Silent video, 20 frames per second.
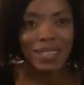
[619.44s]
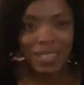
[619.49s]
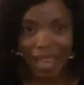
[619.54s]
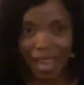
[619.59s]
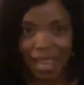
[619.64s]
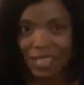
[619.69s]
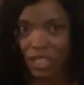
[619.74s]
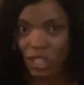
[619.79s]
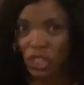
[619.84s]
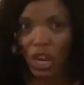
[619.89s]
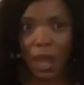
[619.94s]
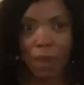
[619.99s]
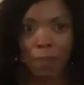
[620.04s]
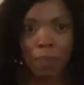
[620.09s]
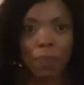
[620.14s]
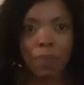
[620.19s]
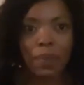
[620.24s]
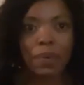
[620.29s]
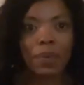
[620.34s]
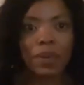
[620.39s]
takes
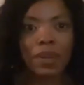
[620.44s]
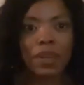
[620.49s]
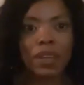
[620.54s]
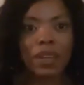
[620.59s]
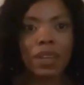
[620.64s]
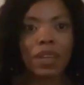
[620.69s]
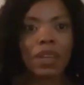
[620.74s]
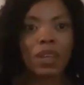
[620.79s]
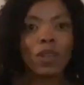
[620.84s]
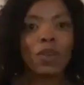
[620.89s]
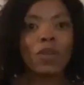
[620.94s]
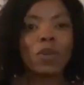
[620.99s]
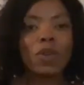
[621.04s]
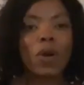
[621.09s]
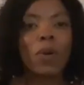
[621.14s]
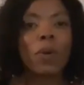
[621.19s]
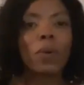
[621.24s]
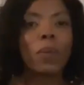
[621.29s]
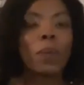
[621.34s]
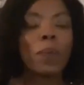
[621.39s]
shape, you
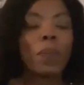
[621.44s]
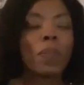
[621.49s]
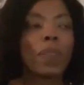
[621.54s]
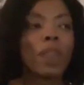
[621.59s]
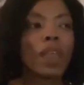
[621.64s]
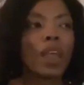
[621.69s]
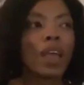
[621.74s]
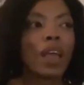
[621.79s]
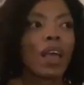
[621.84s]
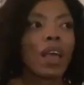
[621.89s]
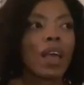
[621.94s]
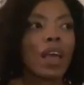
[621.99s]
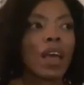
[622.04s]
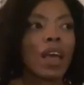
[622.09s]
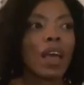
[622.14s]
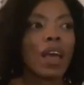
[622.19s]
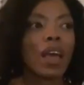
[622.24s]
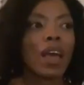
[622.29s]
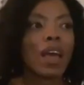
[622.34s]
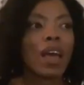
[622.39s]
know?
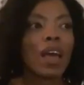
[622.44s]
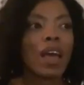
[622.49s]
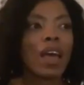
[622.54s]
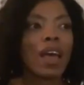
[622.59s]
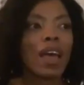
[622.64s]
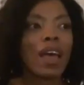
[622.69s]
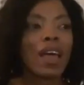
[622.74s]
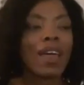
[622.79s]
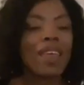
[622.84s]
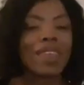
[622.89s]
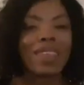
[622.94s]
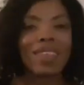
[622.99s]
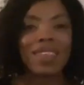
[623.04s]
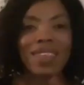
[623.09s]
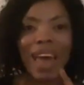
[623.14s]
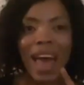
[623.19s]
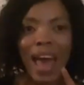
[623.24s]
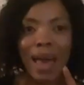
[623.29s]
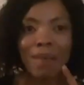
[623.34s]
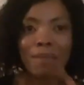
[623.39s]

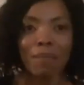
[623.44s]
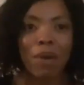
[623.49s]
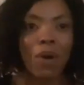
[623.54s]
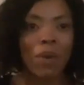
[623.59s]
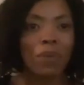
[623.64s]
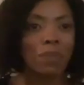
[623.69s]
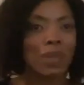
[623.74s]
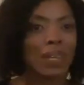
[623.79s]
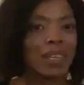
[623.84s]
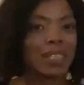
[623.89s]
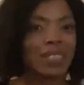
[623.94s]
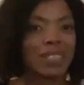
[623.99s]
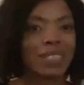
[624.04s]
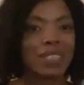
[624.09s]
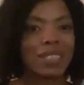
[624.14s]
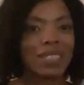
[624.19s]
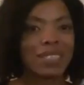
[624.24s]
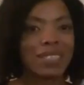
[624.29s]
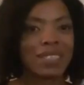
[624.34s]
That moment